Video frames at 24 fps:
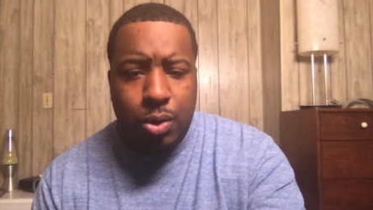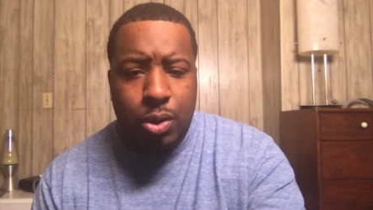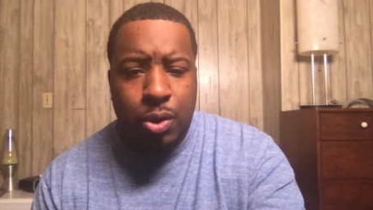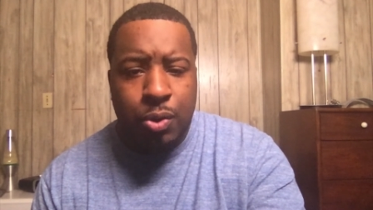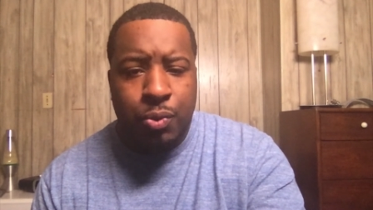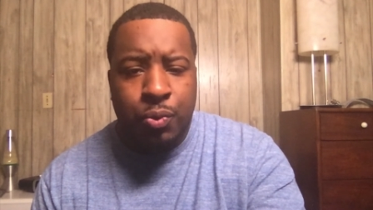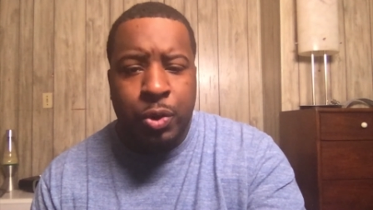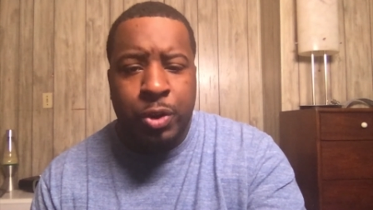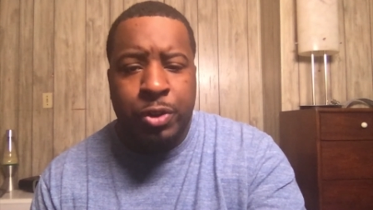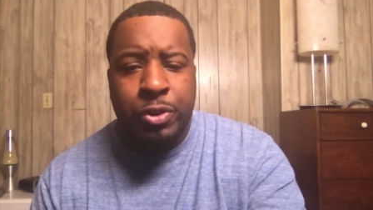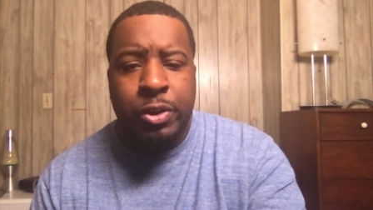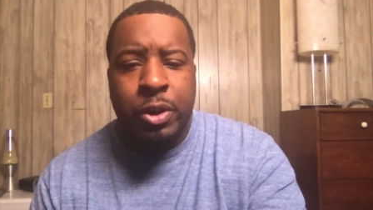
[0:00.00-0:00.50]

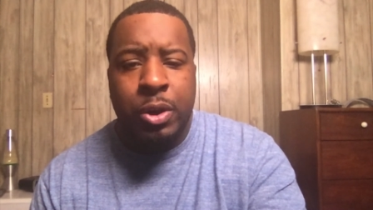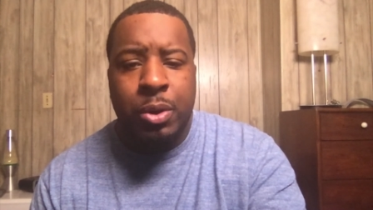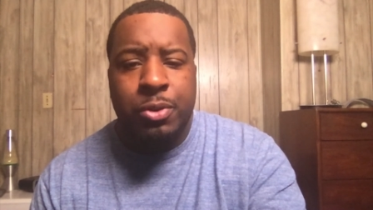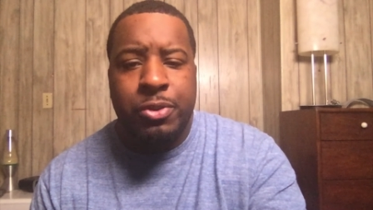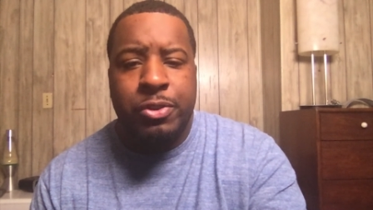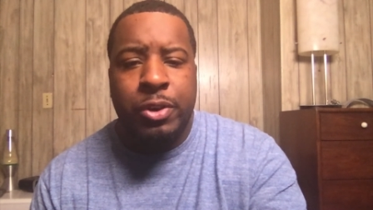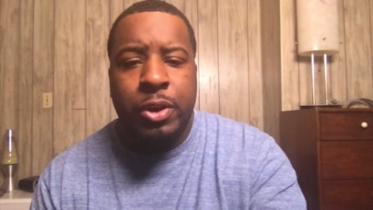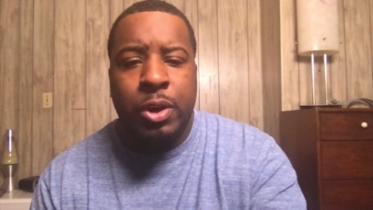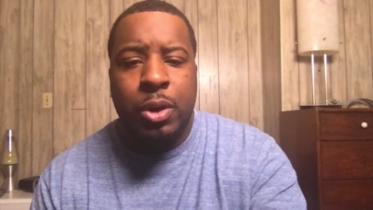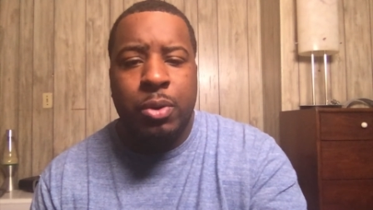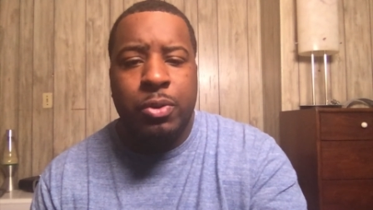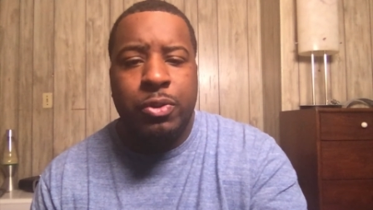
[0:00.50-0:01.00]
retail
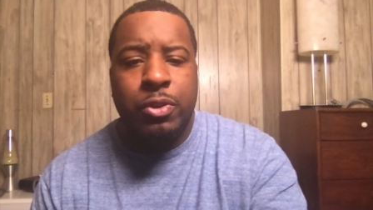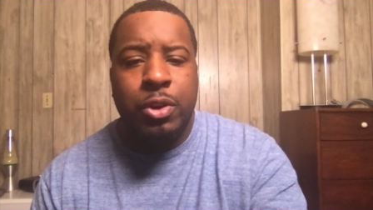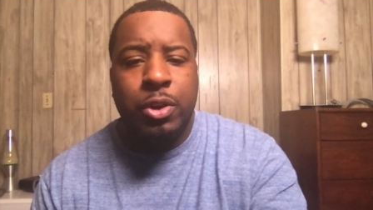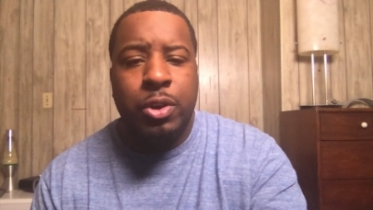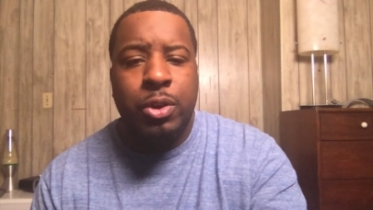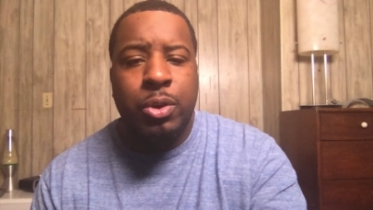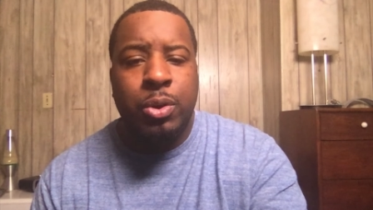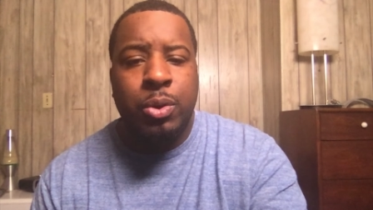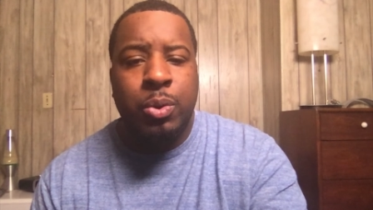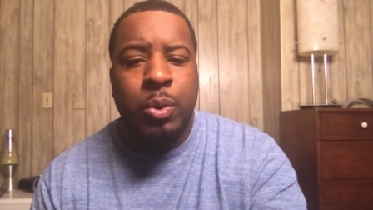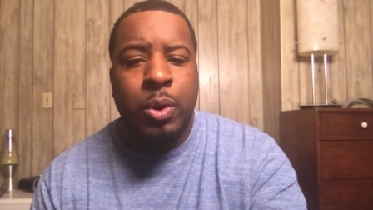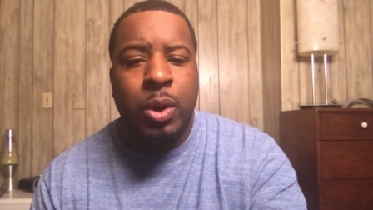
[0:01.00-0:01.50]
sales in the
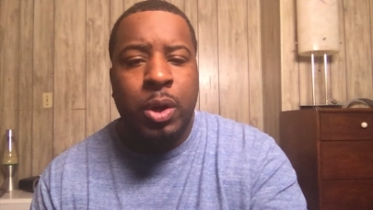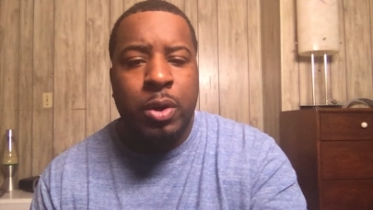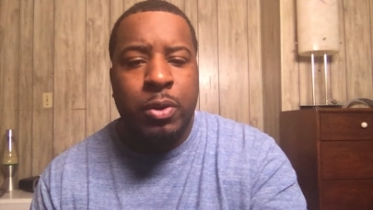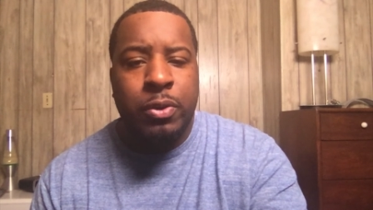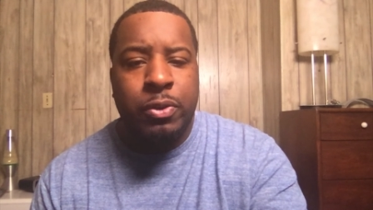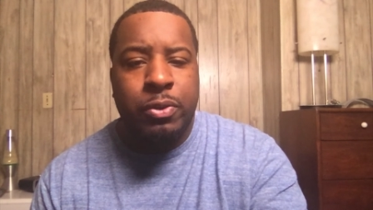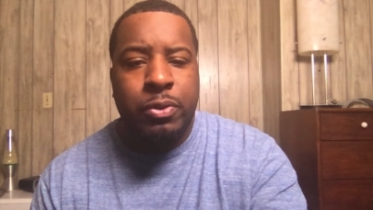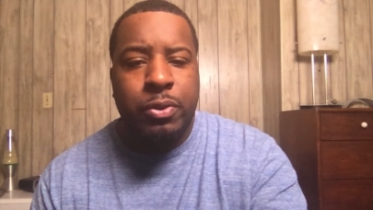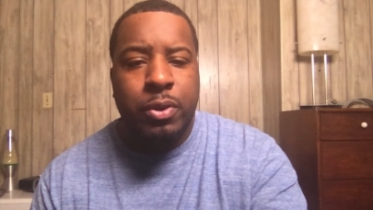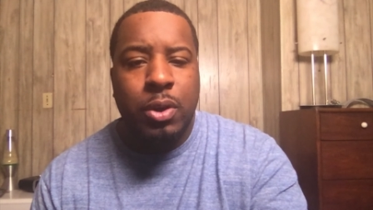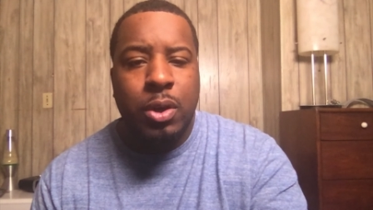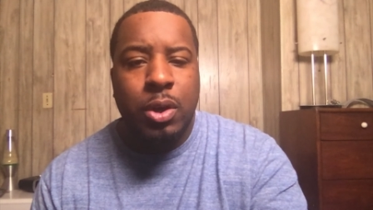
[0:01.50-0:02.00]

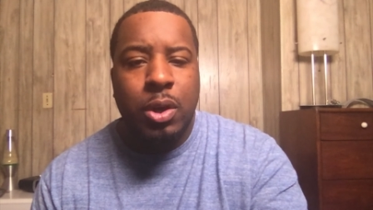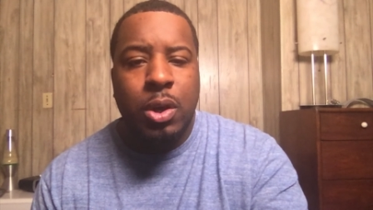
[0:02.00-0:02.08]
U.S.